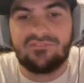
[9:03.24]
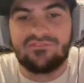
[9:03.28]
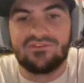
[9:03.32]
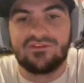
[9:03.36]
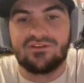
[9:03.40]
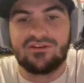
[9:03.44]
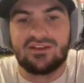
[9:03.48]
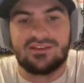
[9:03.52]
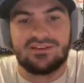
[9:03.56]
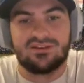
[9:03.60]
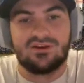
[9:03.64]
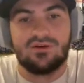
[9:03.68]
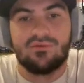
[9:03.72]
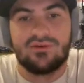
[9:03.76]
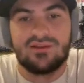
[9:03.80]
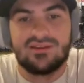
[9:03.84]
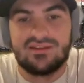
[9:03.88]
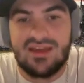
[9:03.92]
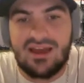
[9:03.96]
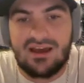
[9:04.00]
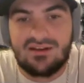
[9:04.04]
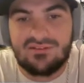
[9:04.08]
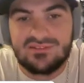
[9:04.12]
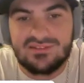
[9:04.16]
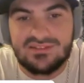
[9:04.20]
feel like going
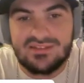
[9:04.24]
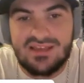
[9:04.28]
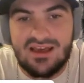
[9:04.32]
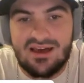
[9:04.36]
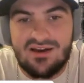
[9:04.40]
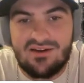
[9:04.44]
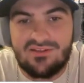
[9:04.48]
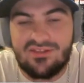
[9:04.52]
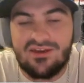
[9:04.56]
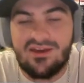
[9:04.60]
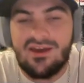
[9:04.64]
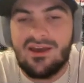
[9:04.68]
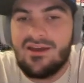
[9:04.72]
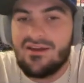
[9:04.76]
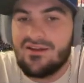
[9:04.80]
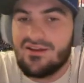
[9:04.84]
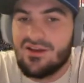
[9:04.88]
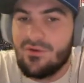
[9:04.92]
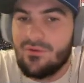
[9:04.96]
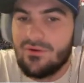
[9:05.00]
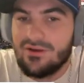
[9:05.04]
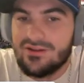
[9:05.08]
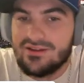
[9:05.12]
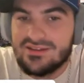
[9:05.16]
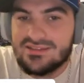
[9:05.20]
down south,
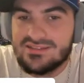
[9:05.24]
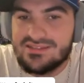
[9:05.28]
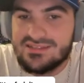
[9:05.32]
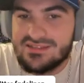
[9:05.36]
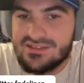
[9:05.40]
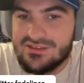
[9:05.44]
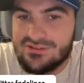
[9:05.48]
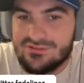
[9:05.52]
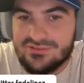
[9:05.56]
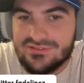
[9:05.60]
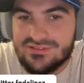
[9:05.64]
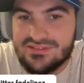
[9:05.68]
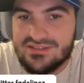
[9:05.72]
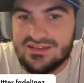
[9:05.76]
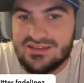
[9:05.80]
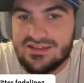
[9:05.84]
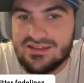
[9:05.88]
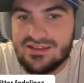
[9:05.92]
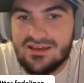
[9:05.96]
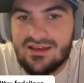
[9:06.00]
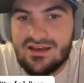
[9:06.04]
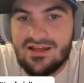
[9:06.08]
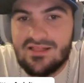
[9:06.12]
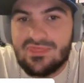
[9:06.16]
going to Houston,